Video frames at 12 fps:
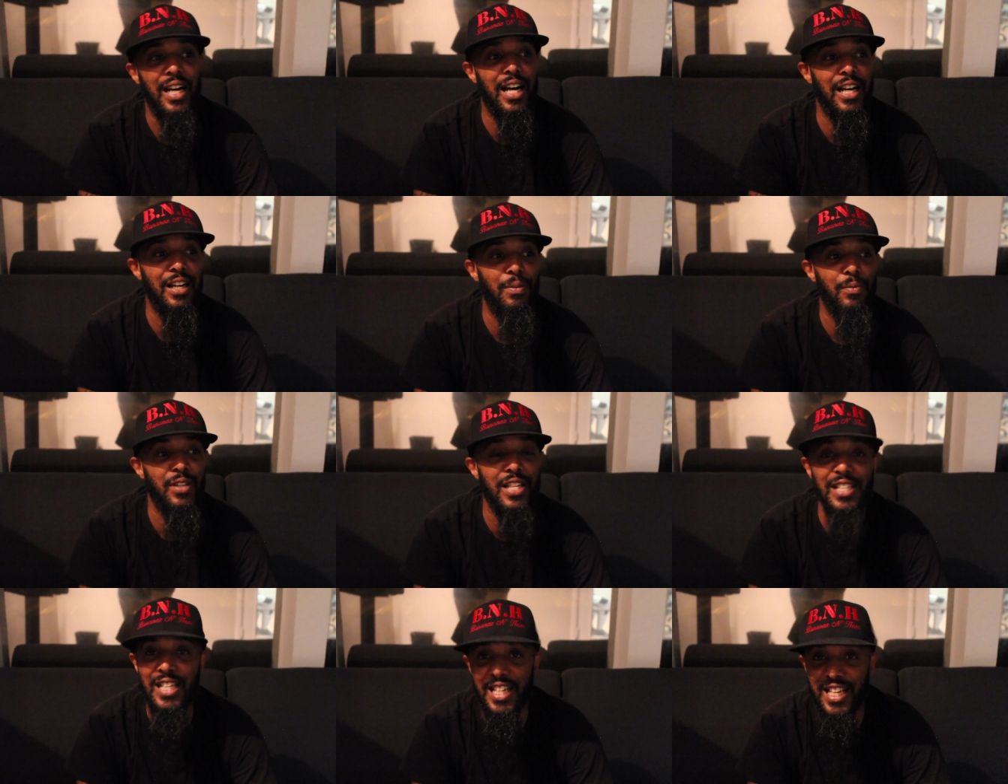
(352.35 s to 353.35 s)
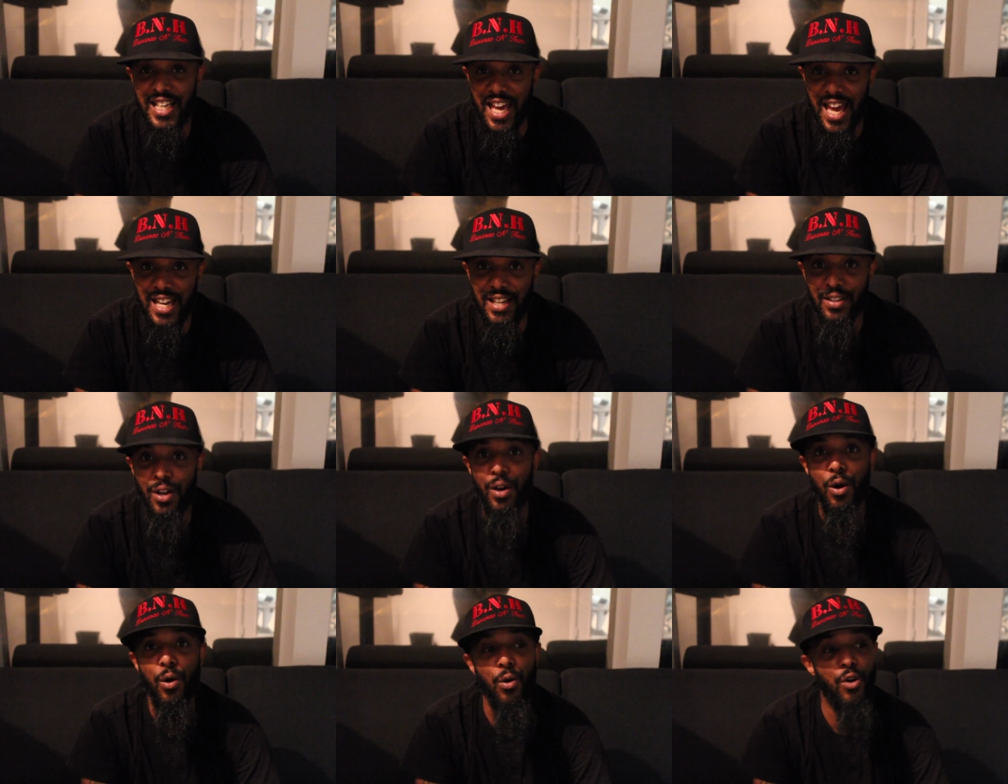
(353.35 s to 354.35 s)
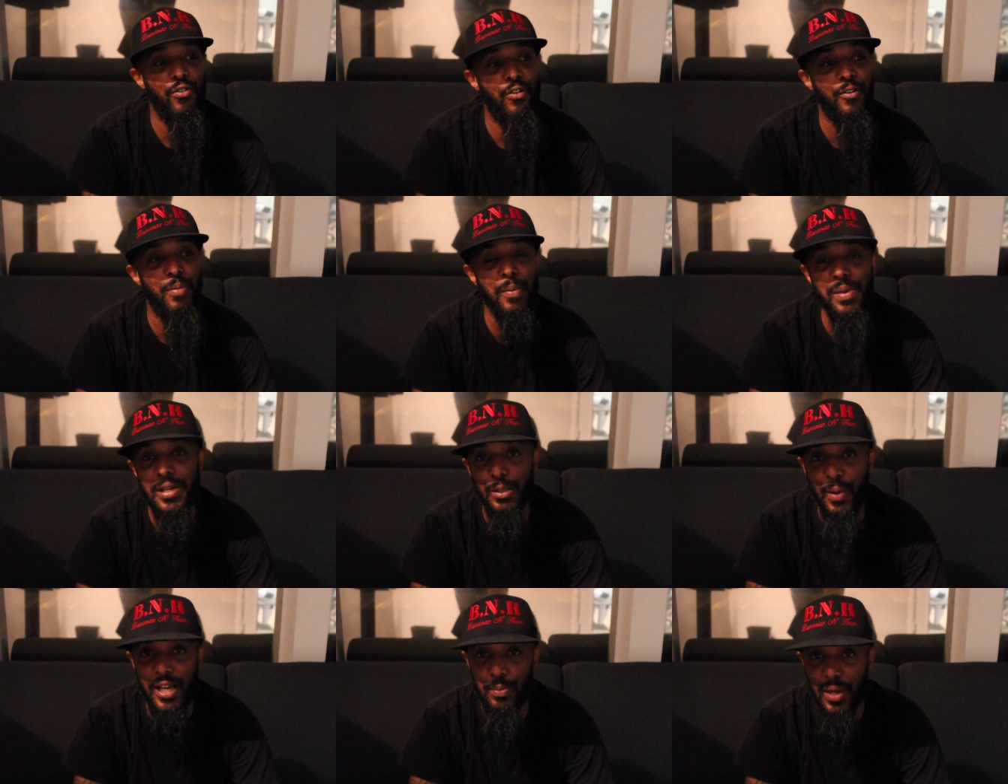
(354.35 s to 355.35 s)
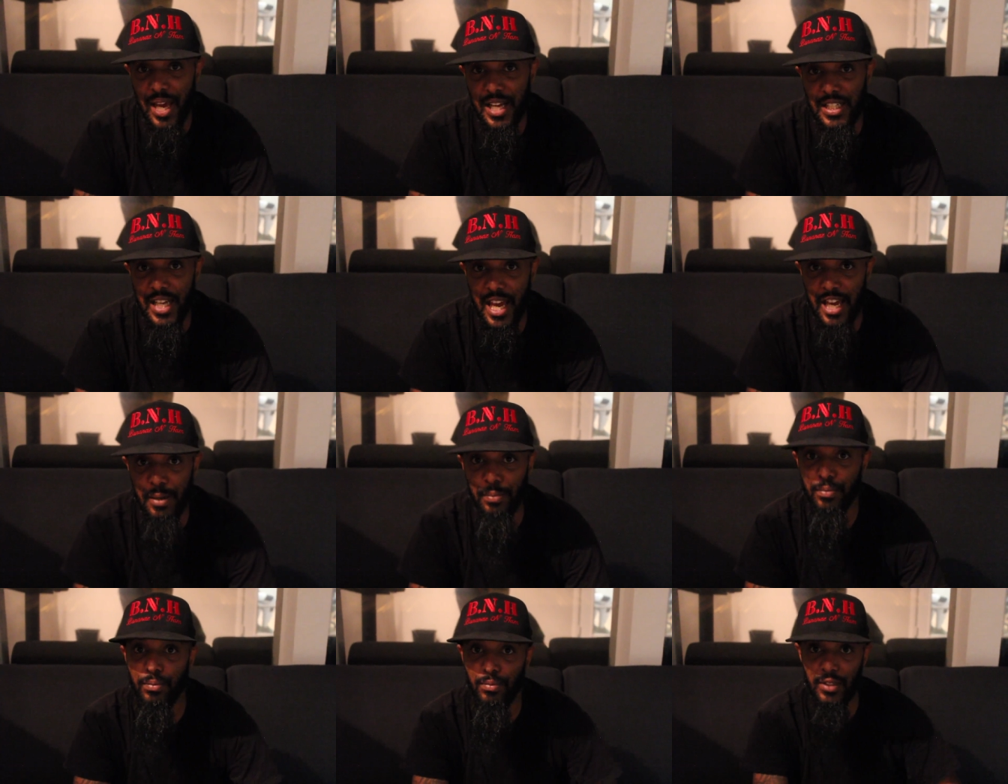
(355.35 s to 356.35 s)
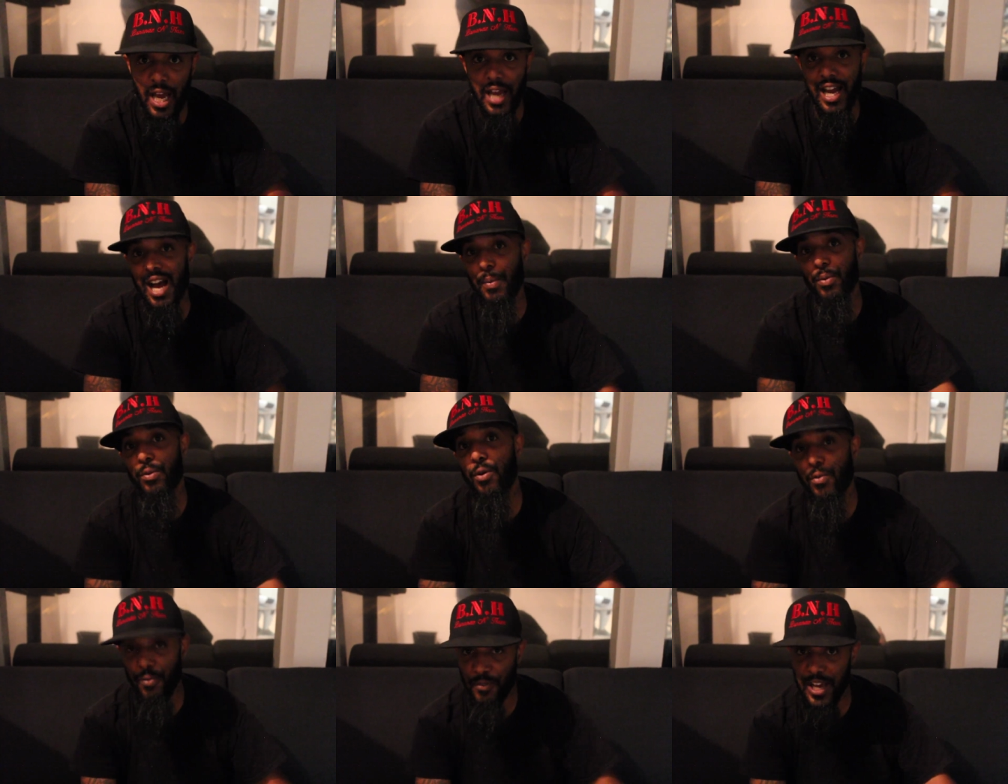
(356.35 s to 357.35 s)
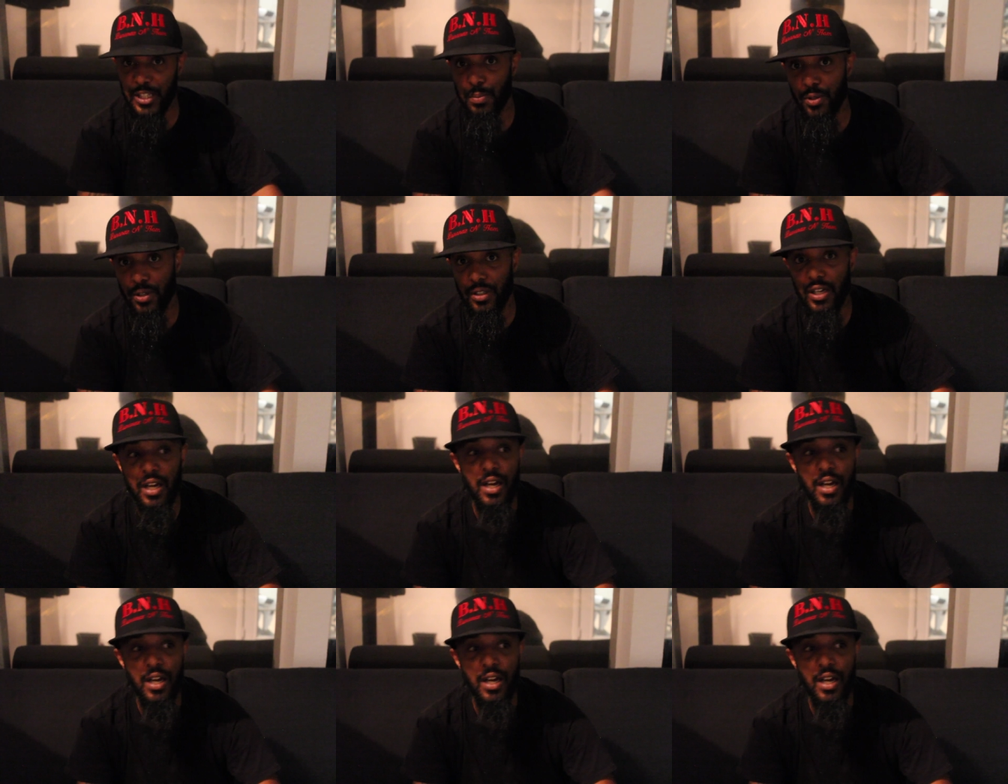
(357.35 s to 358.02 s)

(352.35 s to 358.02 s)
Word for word: um, Yesenia Cannon, or over my business page, bananasandham.com on, on Facebook,